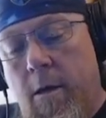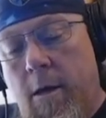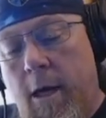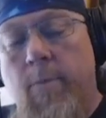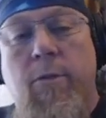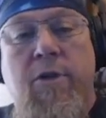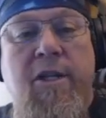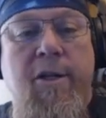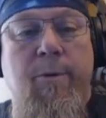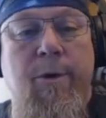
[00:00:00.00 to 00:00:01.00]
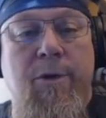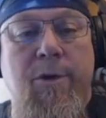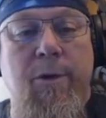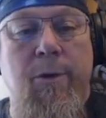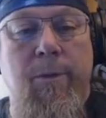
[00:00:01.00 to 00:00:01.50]
and we'll see you real
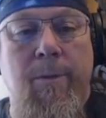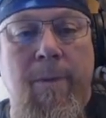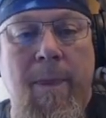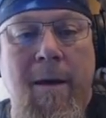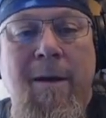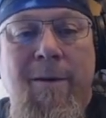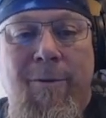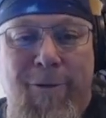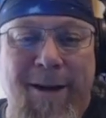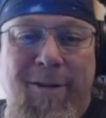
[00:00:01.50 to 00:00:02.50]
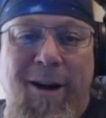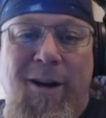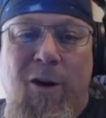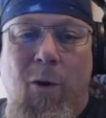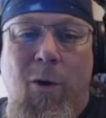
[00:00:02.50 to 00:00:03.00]
soon.
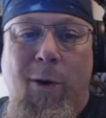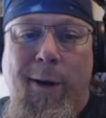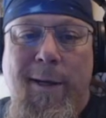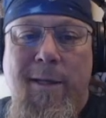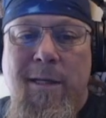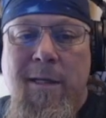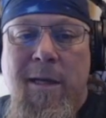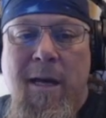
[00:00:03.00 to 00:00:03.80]
Ravenhawk Coins,